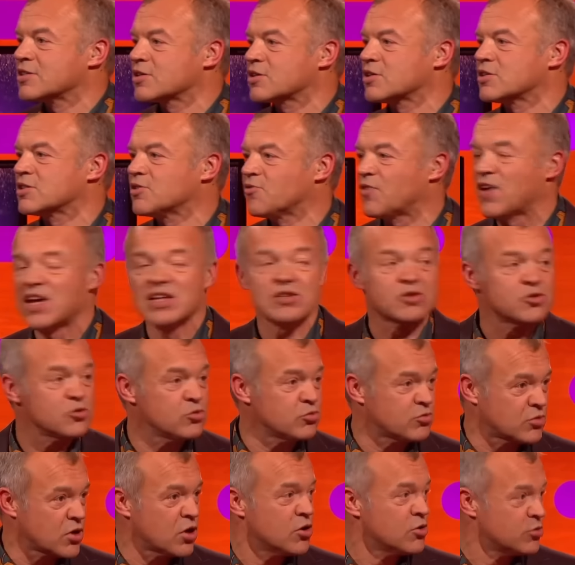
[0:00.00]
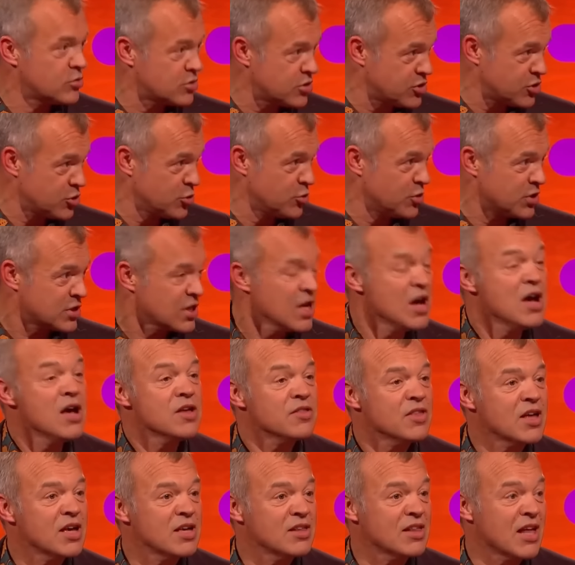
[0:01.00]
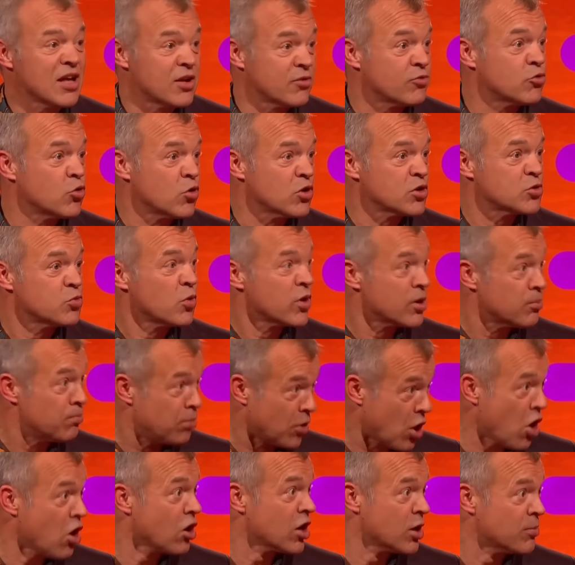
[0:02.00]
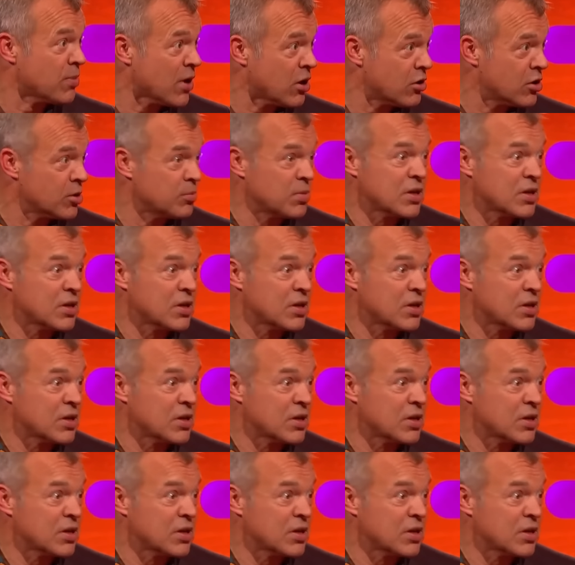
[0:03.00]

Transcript: because the fans who go to do it, they then, of course, want to blog about it